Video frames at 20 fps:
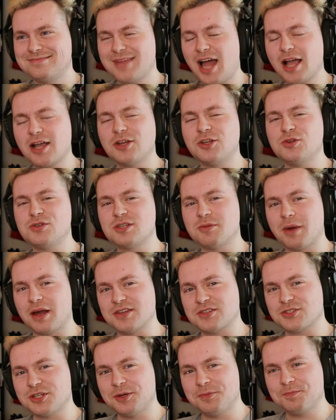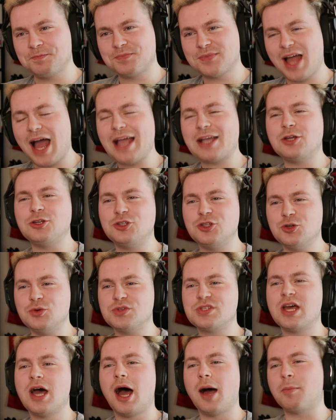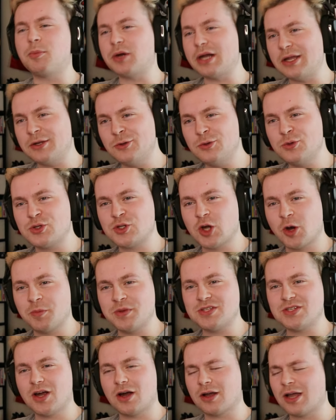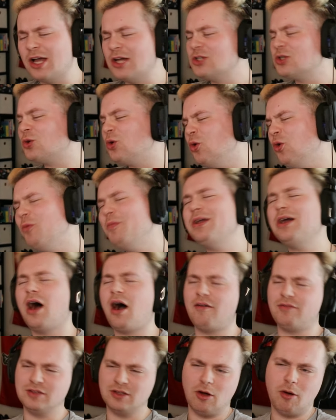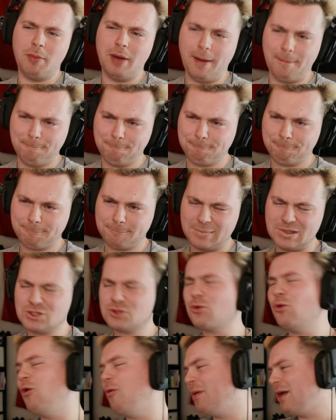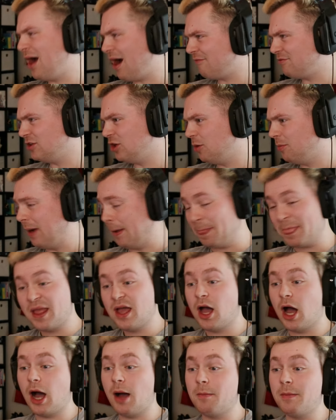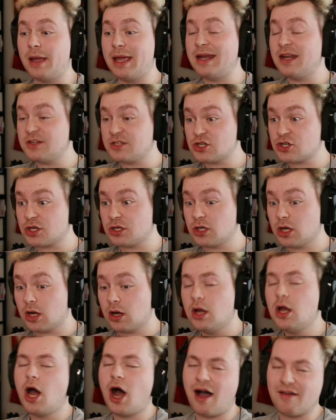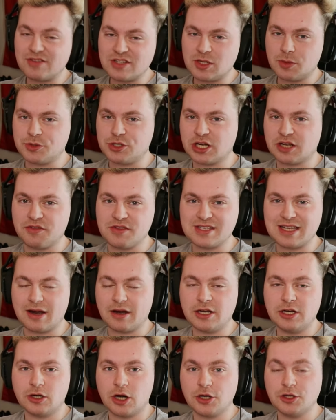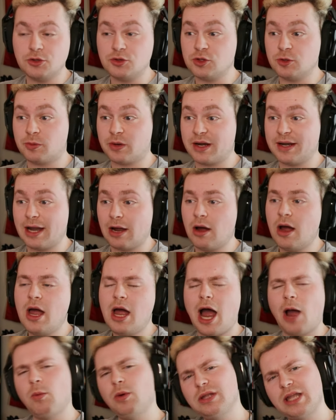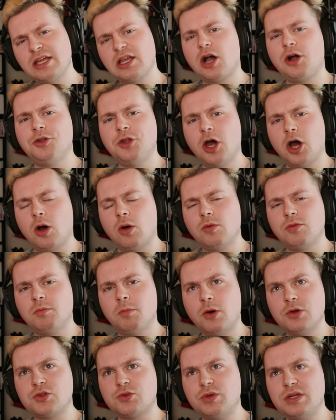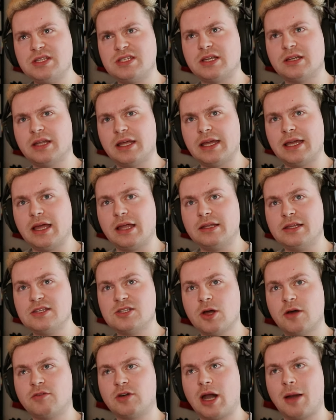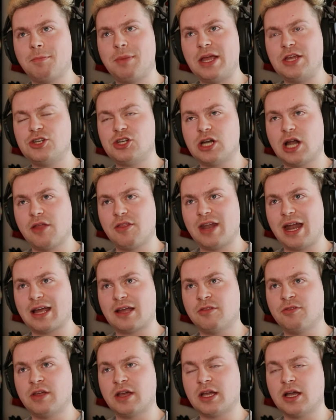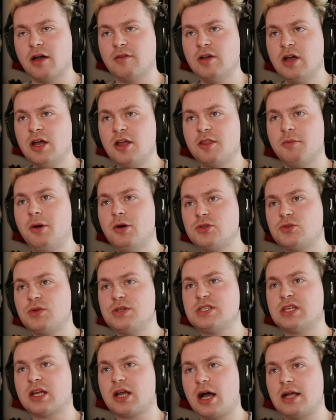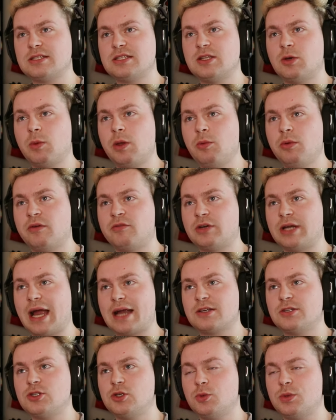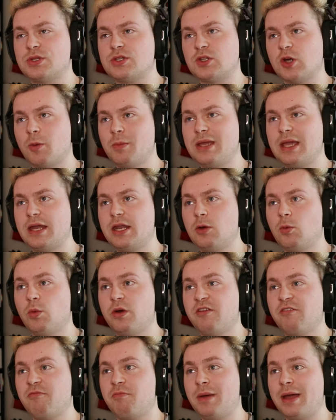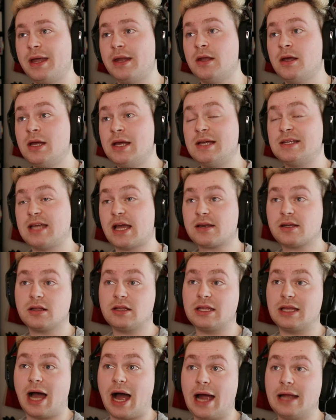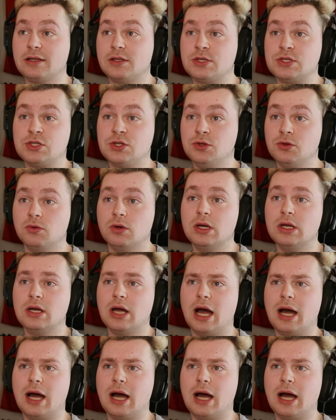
I could use some ice cream. I could use a brand new Somi song to cool me off a little bit. In addition, y'all, obviously we're checking this out here on YouTube right now. I will let y'all know, most recently, at least over on Patreon that I can think of, the most recent content that we would have reacted to with Somi in it would have been technically Island 2.